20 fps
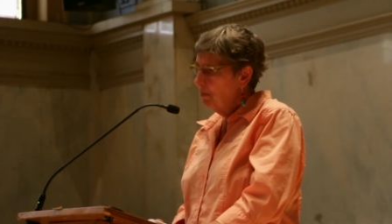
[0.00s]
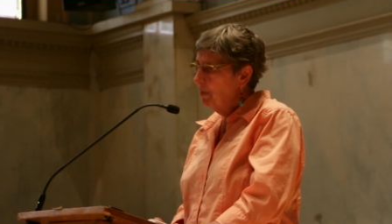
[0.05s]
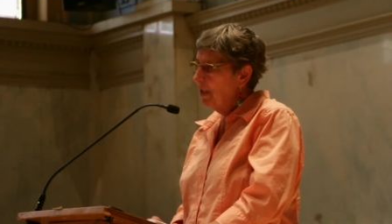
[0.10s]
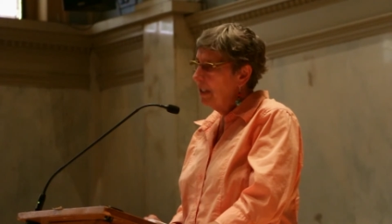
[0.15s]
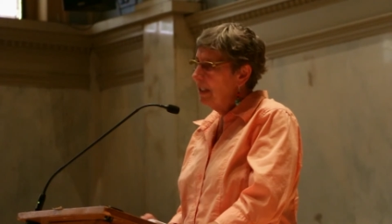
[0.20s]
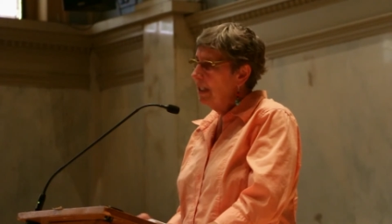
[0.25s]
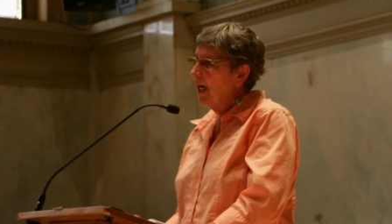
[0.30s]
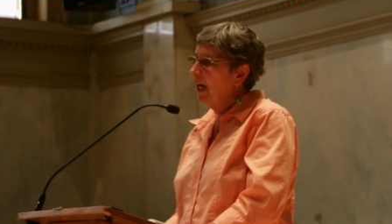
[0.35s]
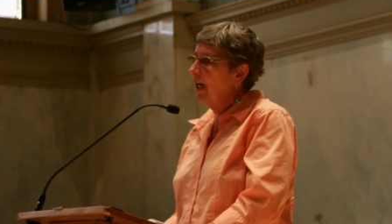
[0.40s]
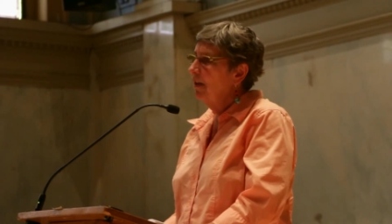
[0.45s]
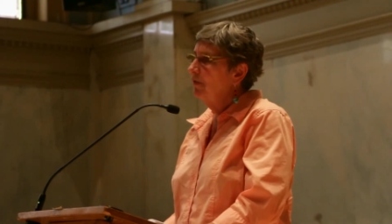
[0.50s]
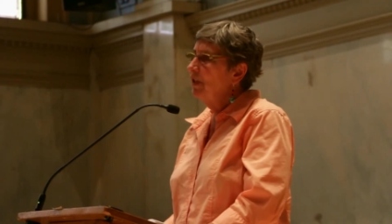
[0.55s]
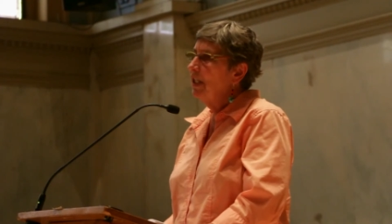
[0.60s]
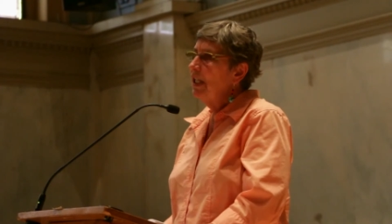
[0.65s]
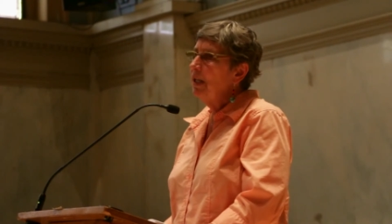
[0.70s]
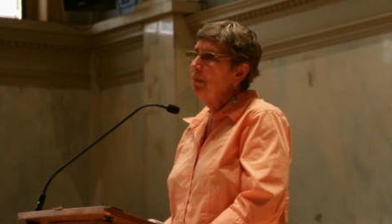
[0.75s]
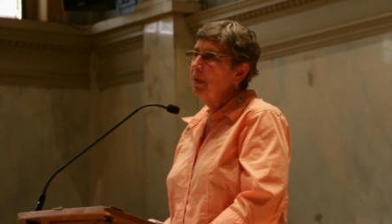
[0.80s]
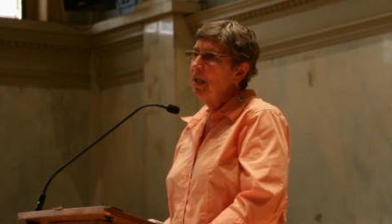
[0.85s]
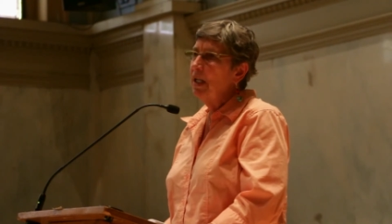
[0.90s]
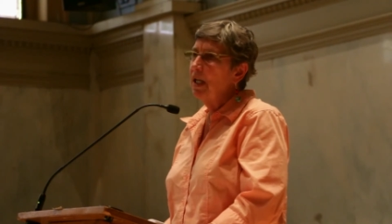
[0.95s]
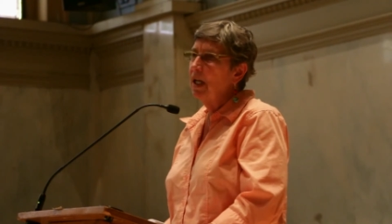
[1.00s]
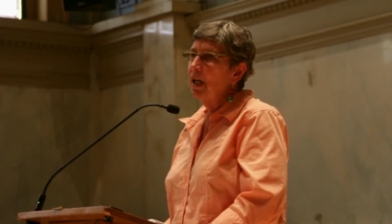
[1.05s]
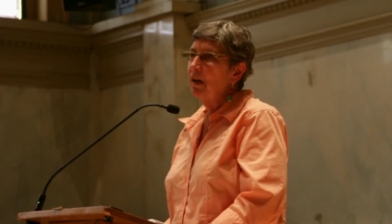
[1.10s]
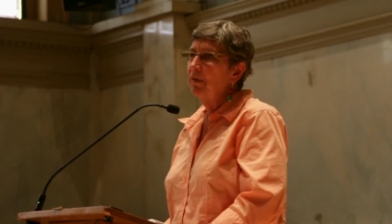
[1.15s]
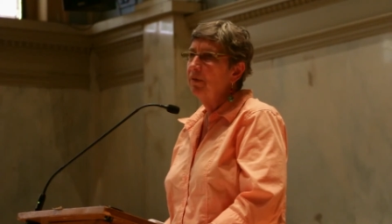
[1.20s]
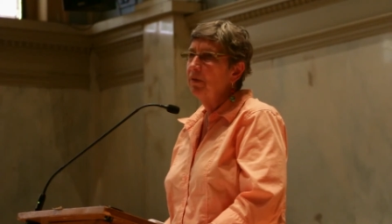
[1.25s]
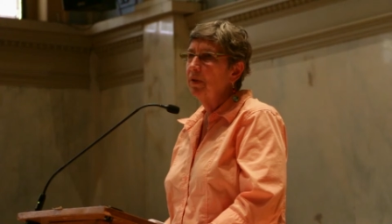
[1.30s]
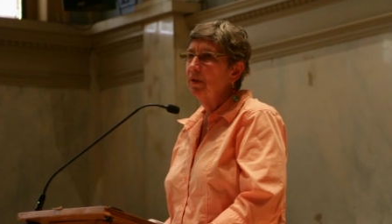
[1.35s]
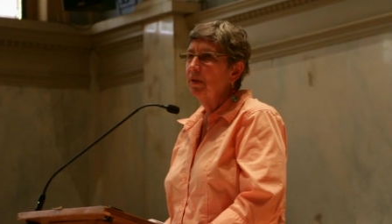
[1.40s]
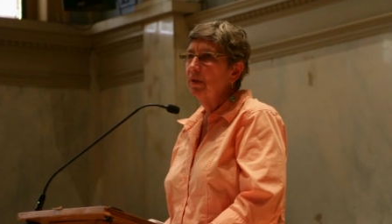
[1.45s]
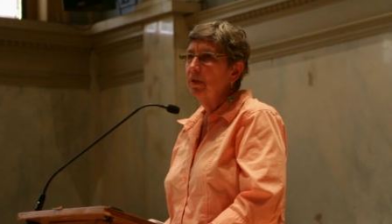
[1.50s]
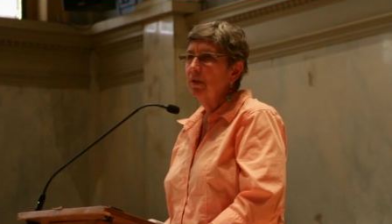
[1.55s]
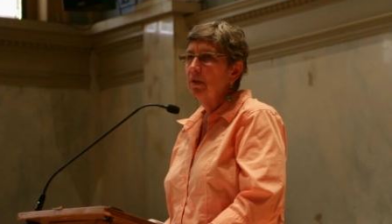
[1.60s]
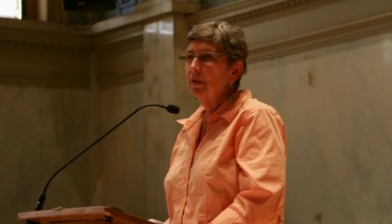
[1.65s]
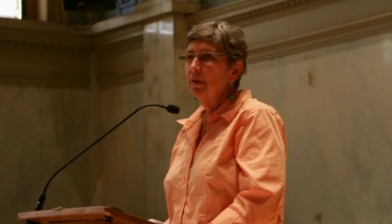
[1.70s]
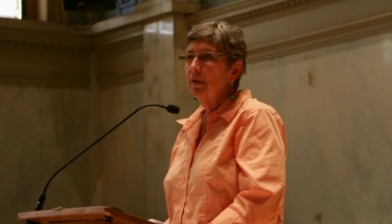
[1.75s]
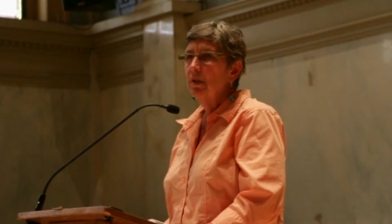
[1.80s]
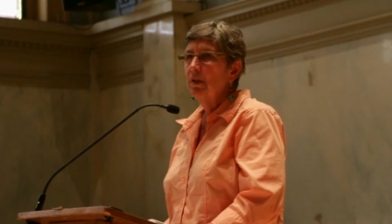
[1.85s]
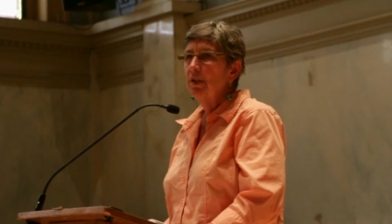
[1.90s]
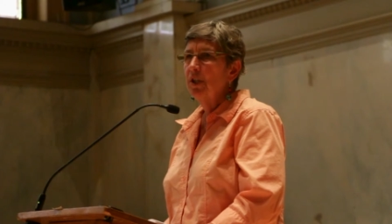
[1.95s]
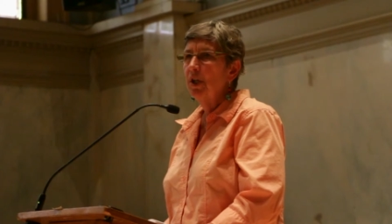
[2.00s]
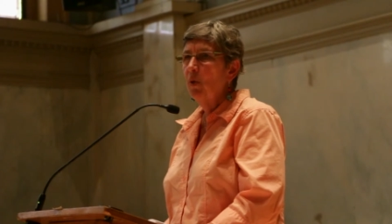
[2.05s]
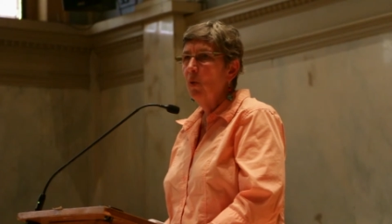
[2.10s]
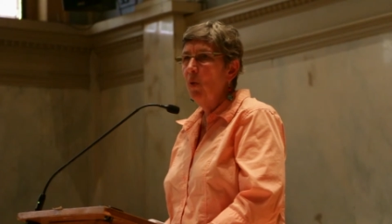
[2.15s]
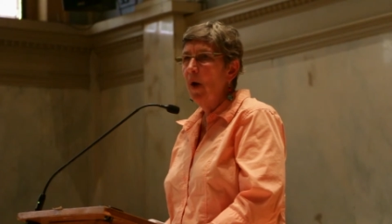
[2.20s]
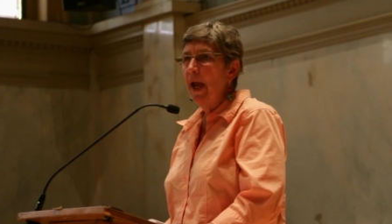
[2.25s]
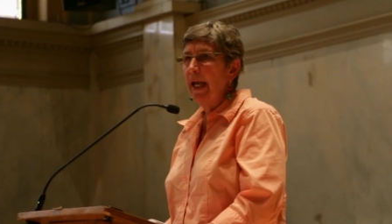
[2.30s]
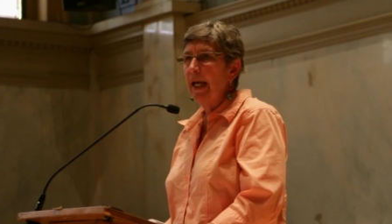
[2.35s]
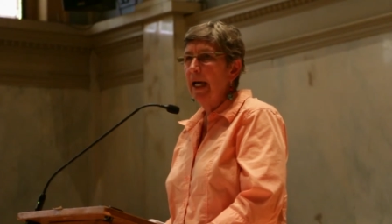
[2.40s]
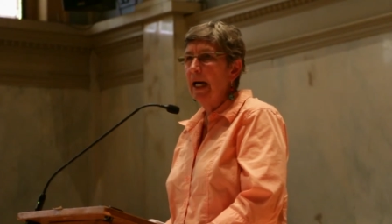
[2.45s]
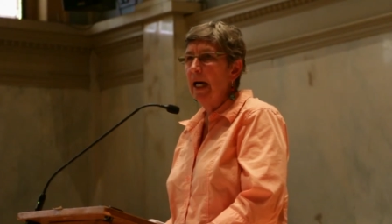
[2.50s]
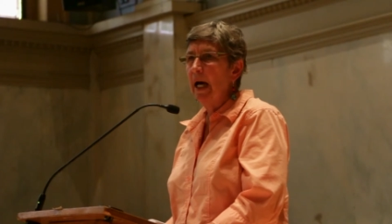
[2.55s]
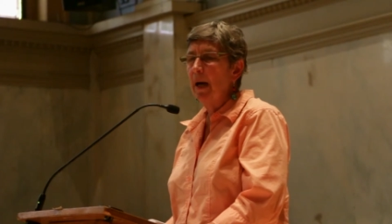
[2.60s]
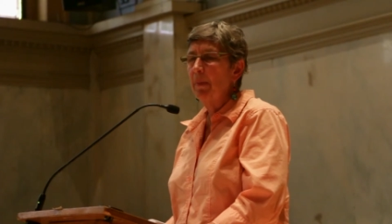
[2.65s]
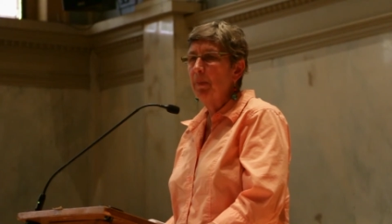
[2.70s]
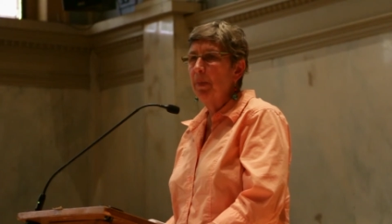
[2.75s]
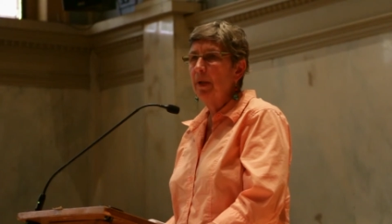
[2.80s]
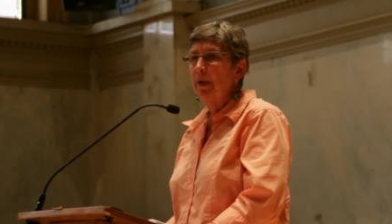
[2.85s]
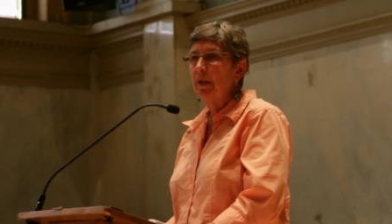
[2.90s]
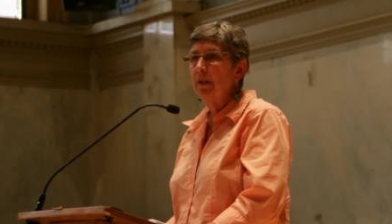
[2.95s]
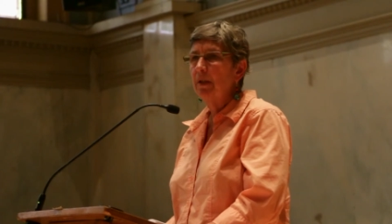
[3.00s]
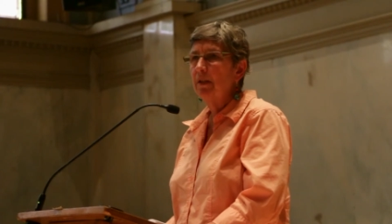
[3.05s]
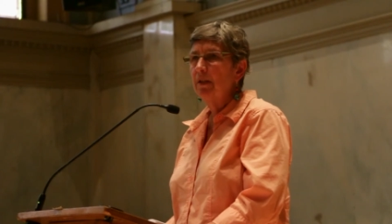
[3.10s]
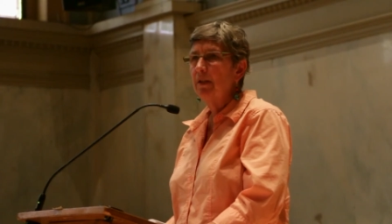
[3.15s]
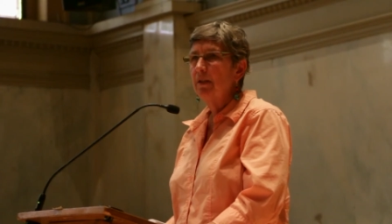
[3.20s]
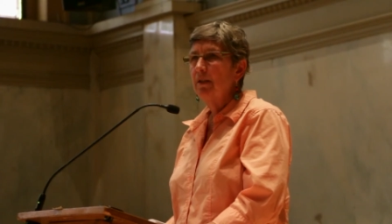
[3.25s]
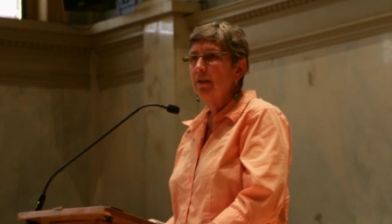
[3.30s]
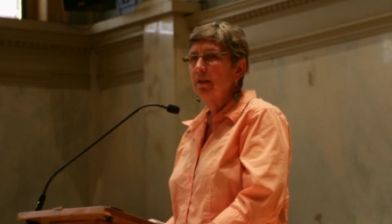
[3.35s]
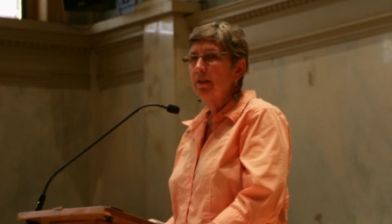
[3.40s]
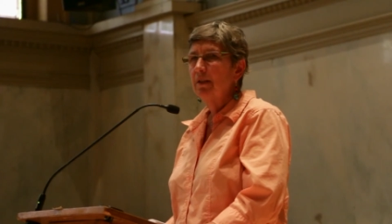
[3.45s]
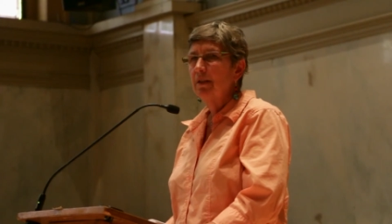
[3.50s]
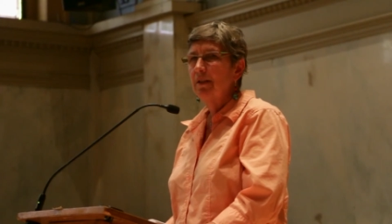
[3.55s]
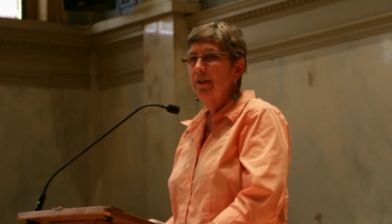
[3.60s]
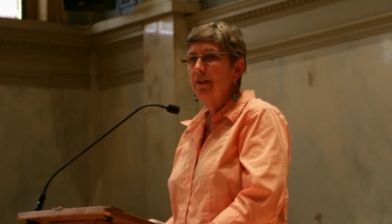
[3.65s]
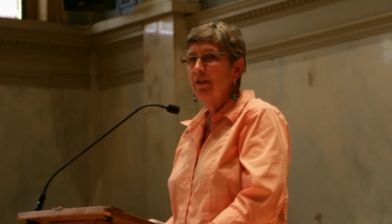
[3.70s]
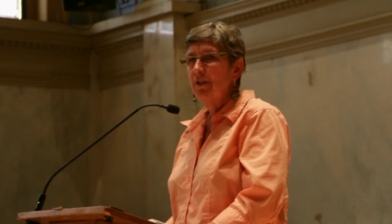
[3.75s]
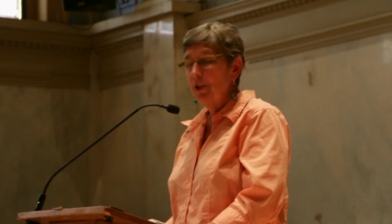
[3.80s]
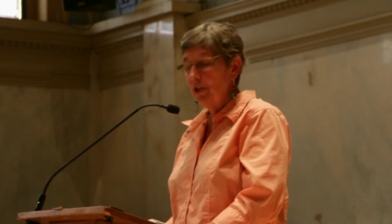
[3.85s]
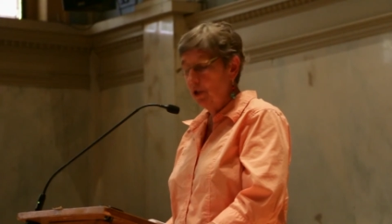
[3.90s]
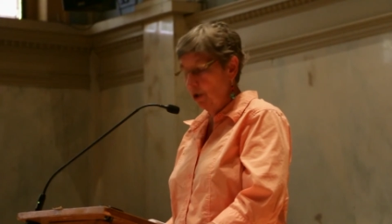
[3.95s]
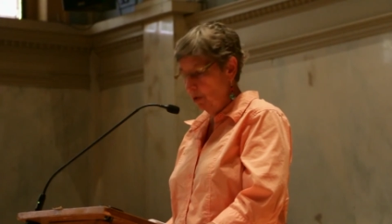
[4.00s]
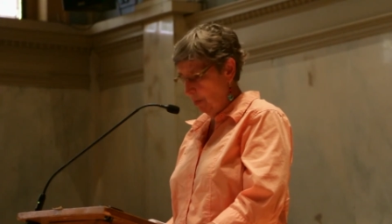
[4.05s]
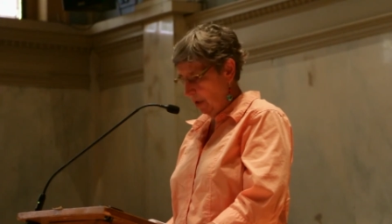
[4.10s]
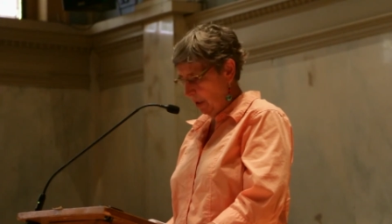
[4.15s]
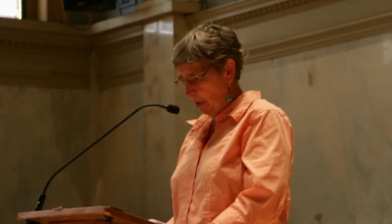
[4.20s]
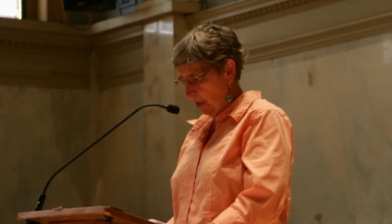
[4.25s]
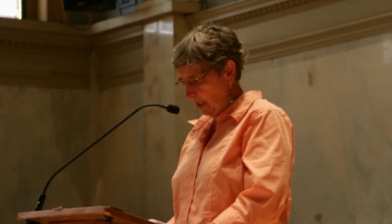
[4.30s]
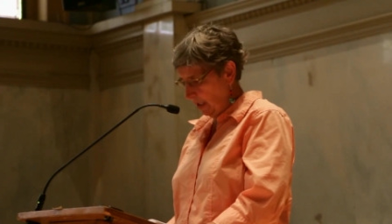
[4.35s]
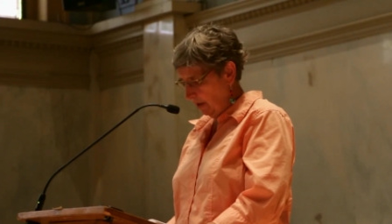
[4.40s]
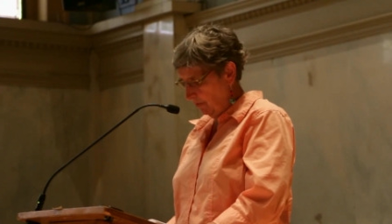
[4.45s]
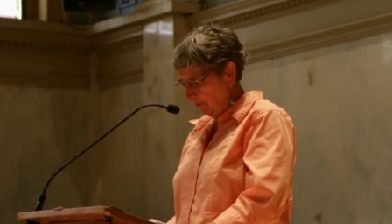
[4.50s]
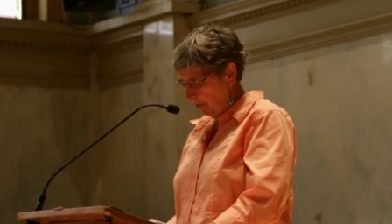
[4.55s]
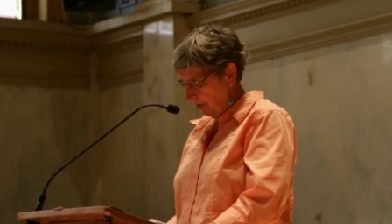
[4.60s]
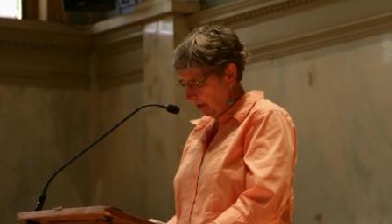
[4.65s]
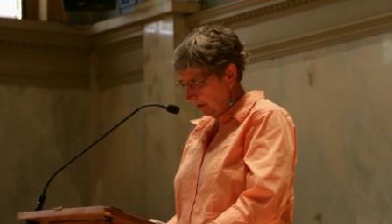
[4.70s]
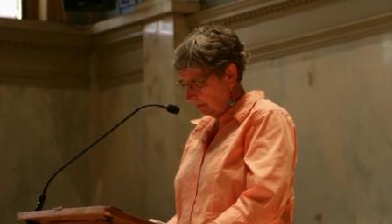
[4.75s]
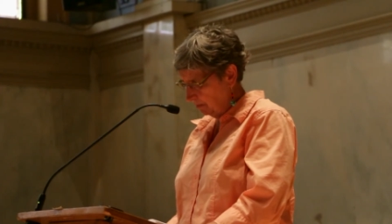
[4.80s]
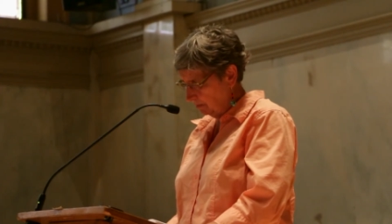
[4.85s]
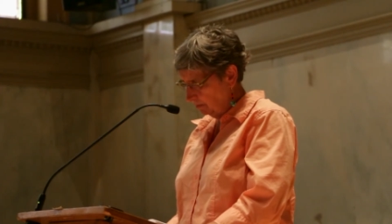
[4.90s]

but dive deep enough to wake up to human suffering.